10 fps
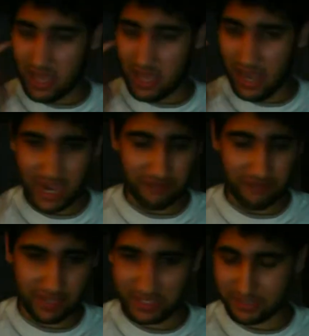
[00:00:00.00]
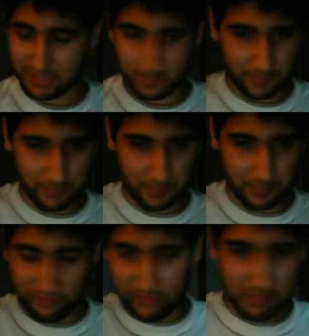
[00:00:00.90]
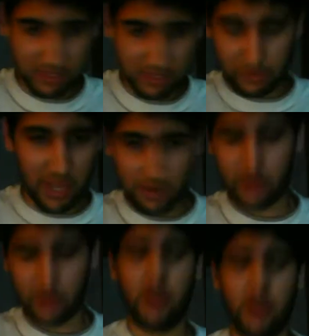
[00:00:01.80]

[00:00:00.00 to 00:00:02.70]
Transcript: I have this famous writer